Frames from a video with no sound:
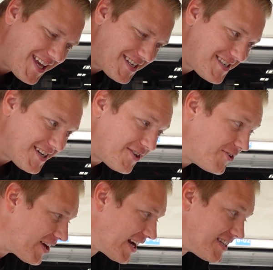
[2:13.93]
and so
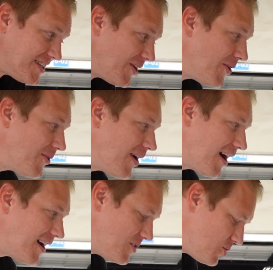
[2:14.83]
you get a
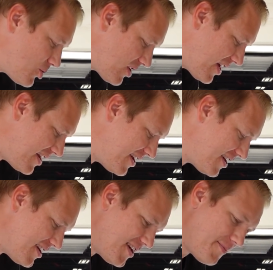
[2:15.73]

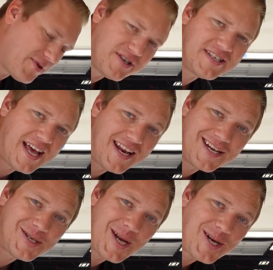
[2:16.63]
200%
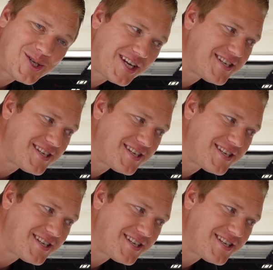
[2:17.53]
extension.